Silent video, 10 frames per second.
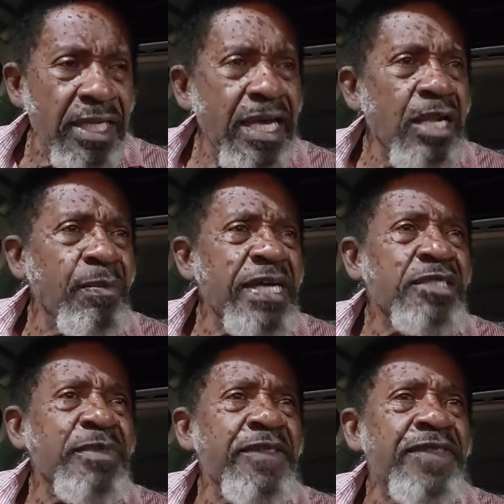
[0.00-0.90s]
kind of
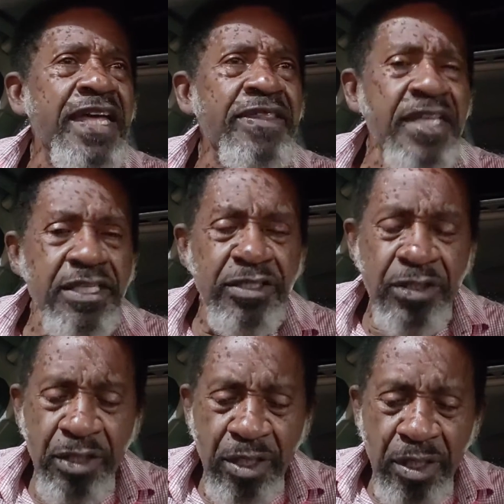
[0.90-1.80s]
makes me think that
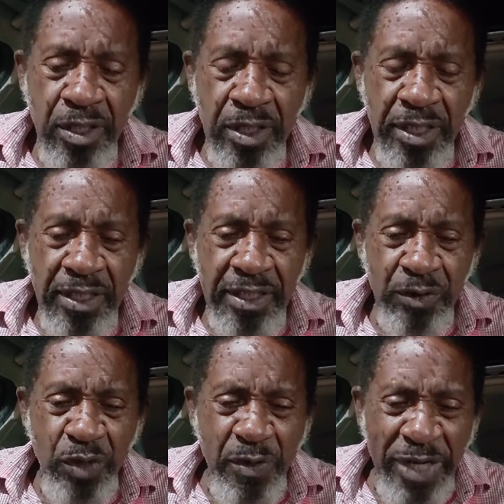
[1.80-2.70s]

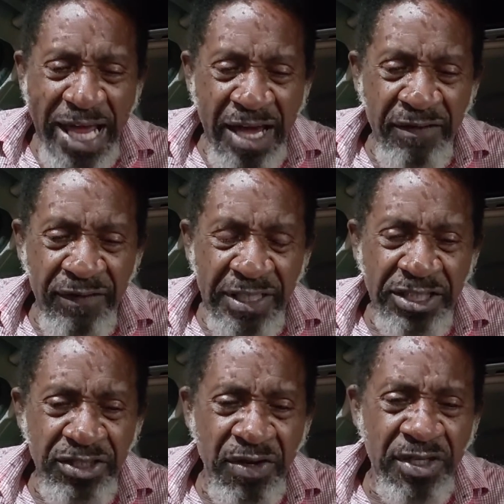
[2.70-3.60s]
we would have a
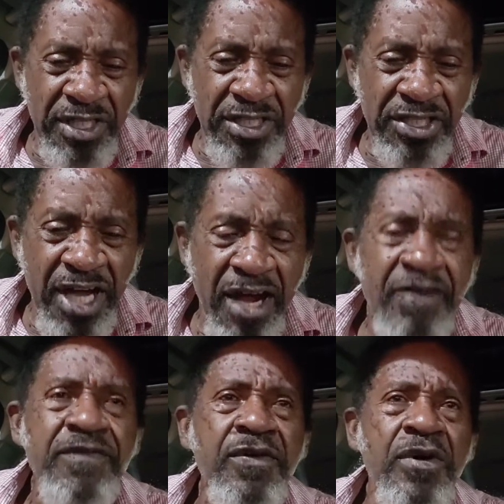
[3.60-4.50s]
certain
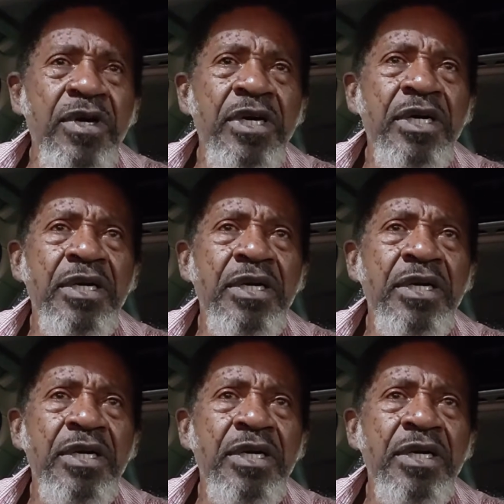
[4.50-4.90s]
desire for